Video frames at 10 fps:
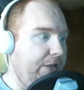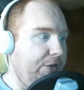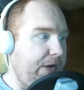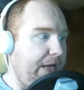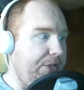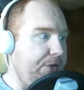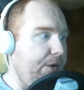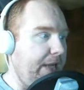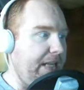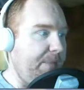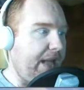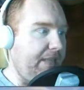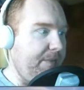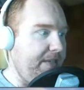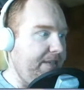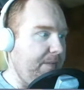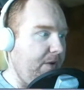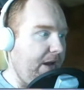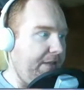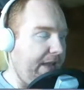trying to uh, get back to my
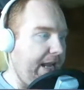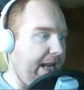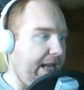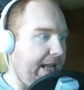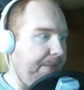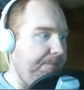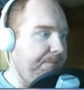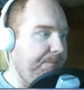Seamoth, and um,